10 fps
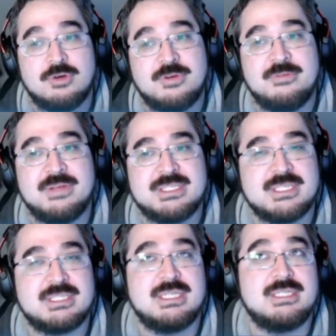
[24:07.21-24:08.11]
Final Fantasy
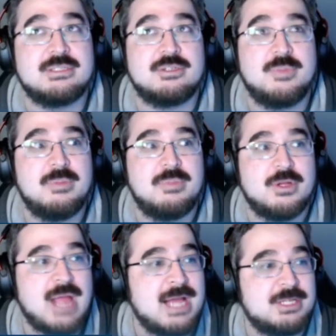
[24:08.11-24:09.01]
16 is gonna be
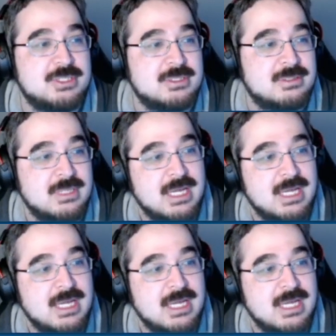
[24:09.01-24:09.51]
pure action.